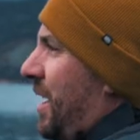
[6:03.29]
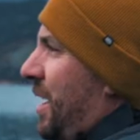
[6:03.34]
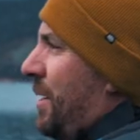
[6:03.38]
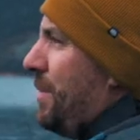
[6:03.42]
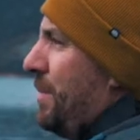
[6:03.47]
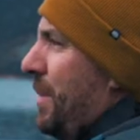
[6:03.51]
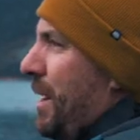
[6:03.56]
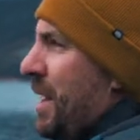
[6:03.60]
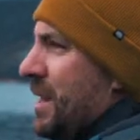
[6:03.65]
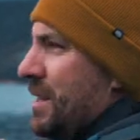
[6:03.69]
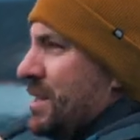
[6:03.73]

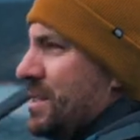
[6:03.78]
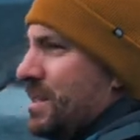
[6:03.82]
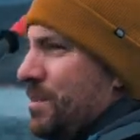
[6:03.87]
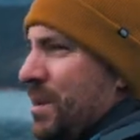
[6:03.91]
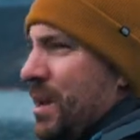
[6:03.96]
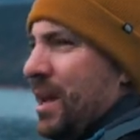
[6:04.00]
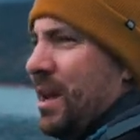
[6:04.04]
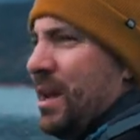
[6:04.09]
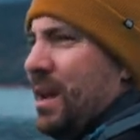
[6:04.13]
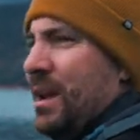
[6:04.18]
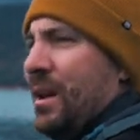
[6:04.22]
not meant to
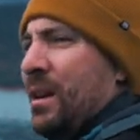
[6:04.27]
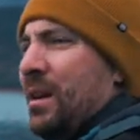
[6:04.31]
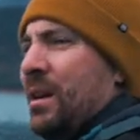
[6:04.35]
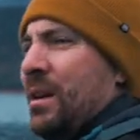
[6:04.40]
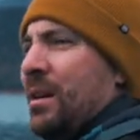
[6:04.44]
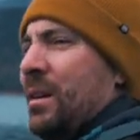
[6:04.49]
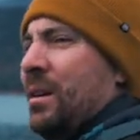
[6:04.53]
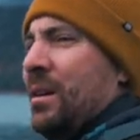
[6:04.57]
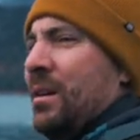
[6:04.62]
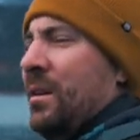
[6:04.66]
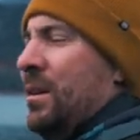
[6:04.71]
be
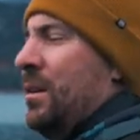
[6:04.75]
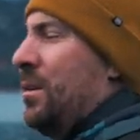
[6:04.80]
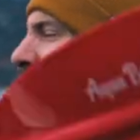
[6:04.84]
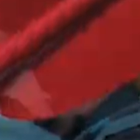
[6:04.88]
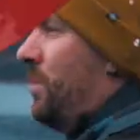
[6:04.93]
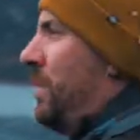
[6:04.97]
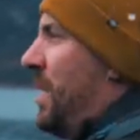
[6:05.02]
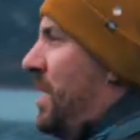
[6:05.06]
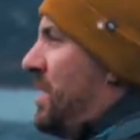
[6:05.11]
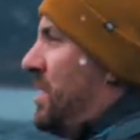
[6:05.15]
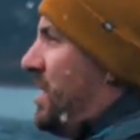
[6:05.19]

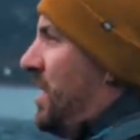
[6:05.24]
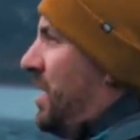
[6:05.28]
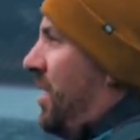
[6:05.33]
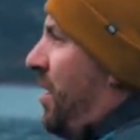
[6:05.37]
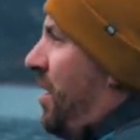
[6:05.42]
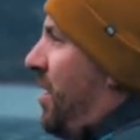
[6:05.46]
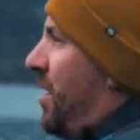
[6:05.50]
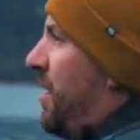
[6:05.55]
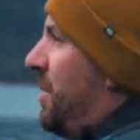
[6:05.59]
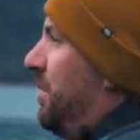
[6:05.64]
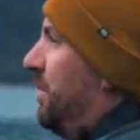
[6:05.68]
rigid and
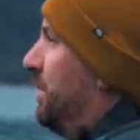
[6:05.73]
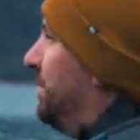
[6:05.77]
hard.